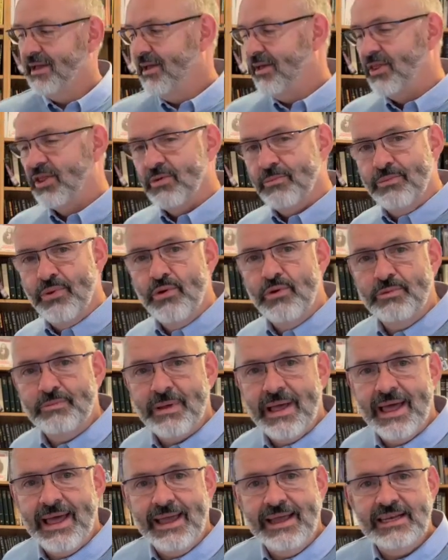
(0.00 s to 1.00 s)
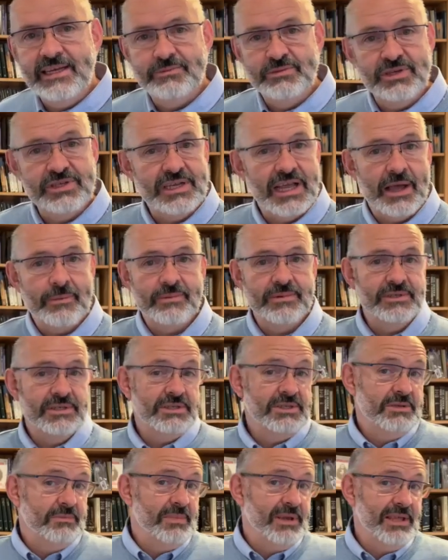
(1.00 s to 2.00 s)
The boat behind him just happens
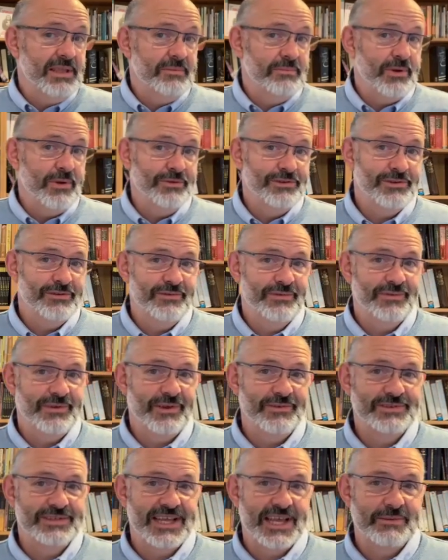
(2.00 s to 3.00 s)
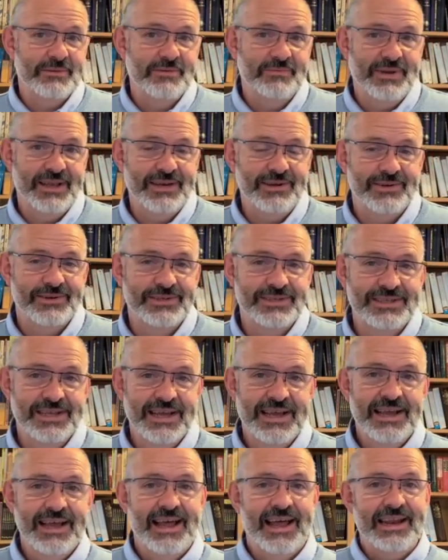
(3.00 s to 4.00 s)
to be the boat of Simon Peter's.
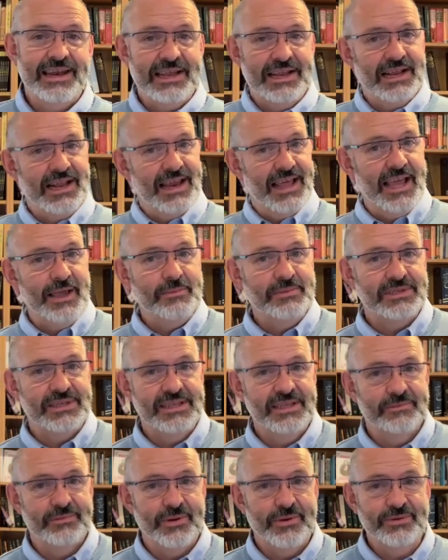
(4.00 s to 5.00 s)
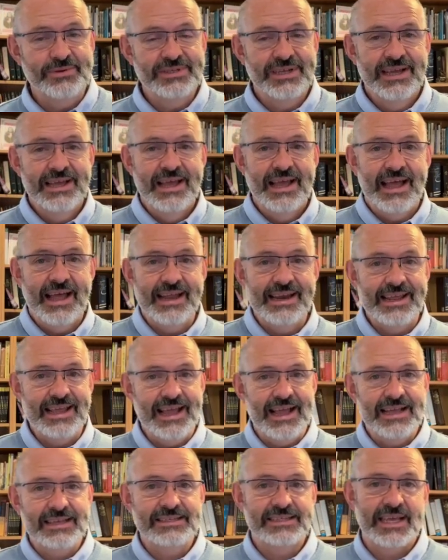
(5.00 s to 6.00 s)
And he climbs in the boat and he
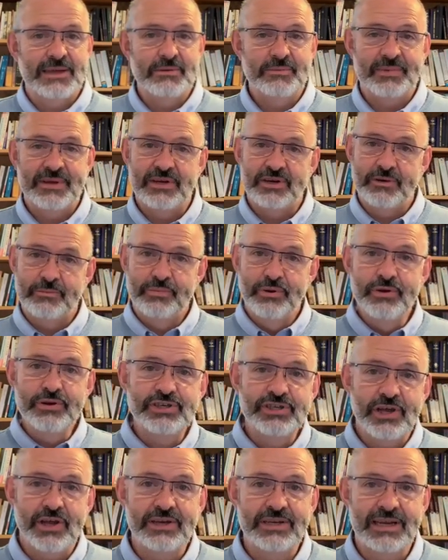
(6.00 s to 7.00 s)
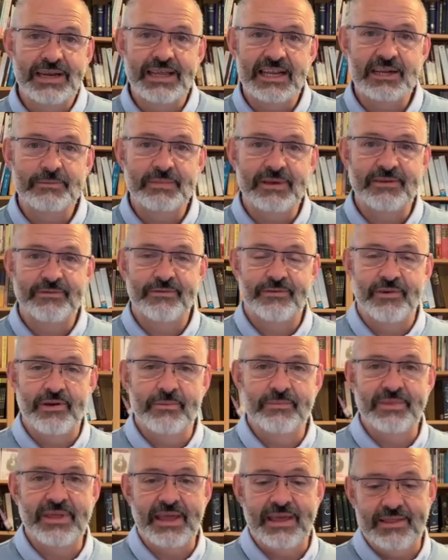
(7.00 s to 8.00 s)
asks Simon Peter to push out a little bit
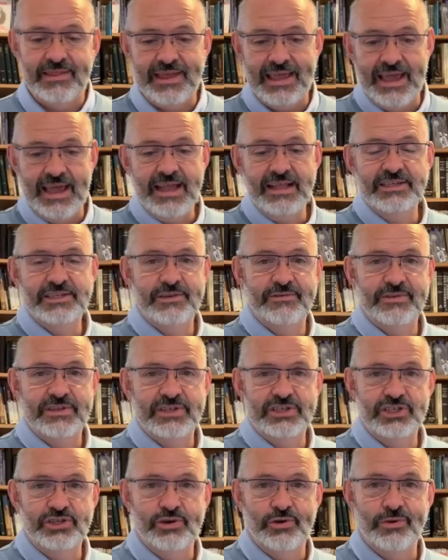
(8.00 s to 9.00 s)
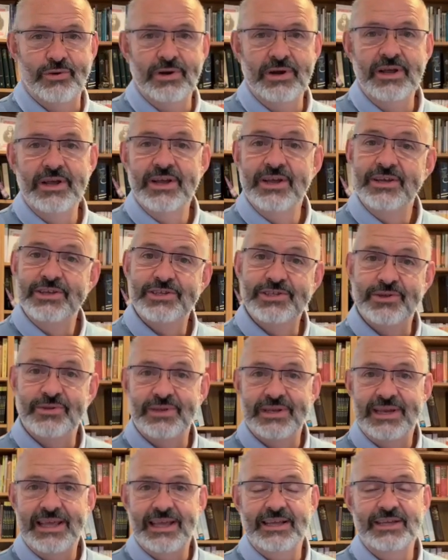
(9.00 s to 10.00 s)
from the edge of the shore so
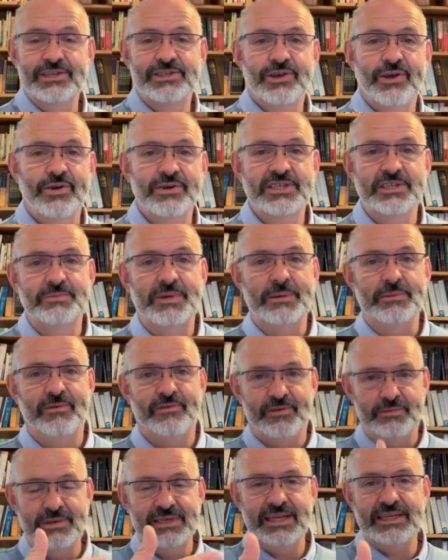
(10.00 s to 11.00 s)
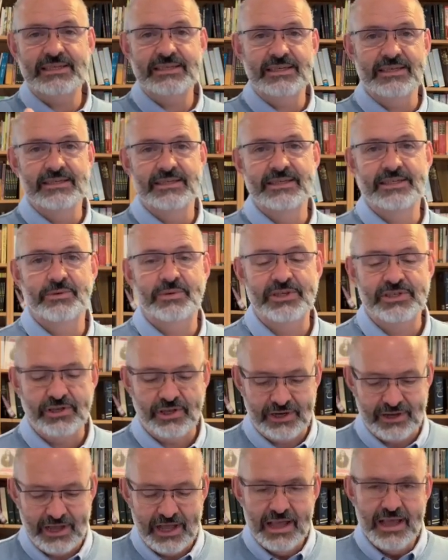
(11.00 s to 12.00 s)
that he can talk to people from a distance. So he's
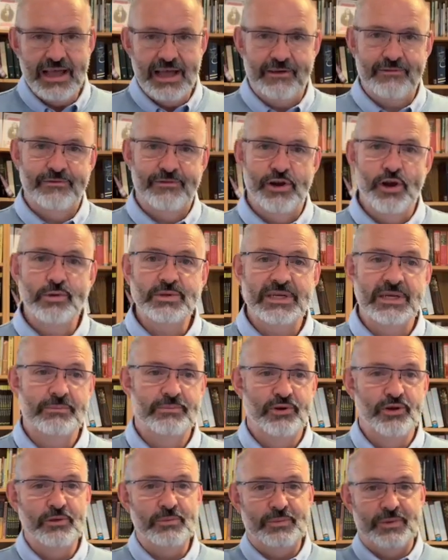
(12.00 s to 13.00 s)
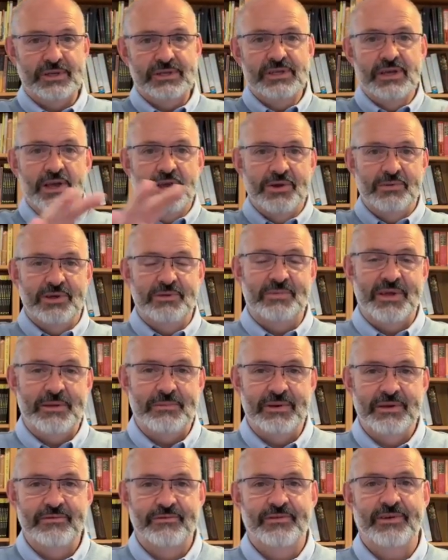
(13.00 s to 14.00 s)
got a floating pulpit with
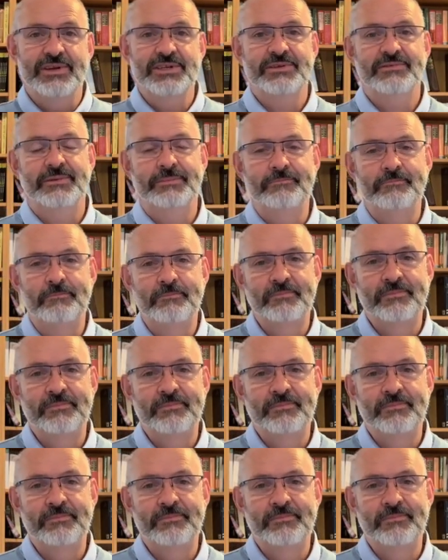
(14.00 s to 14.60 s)
people in front of him.